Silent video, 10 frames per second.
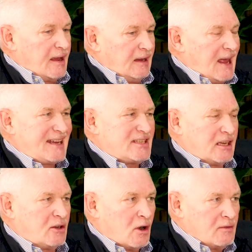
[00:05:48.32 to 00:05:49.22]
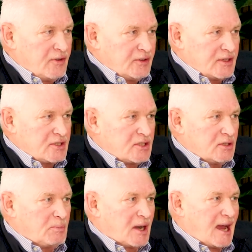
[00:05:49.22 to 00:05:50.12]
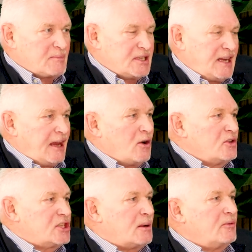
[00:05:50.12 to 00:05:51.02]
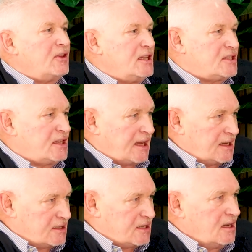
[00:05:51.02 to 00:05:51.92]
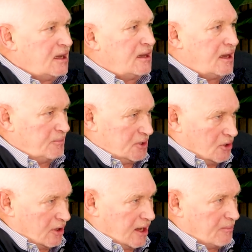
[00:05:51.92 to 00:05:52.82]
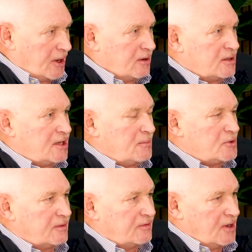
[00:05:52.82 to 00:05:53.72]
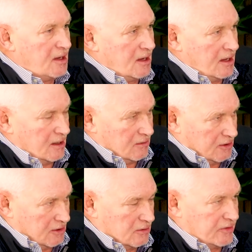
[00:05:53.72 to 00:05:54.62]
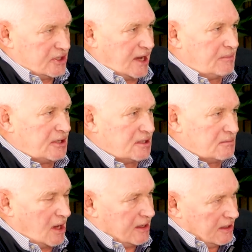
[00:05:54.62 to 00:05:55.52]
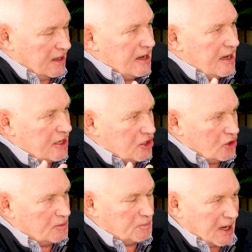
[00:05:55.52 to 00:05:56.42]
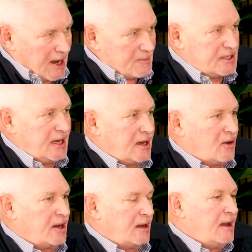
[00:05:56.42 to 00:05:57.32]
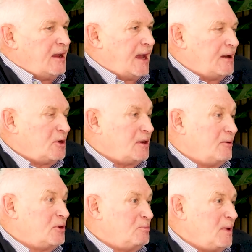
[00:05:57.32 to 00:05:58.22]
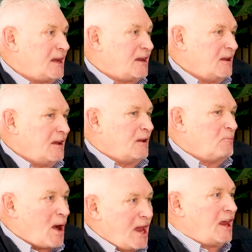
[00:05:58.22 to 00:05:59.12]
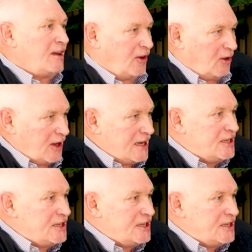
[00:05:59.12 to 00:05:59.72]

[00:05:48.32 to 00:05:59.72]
lacks the confidence to perhaps take on some of these things that I've been talking about in terms of the COVID skepticism. He should perhaps take it on, and it would make my life a lot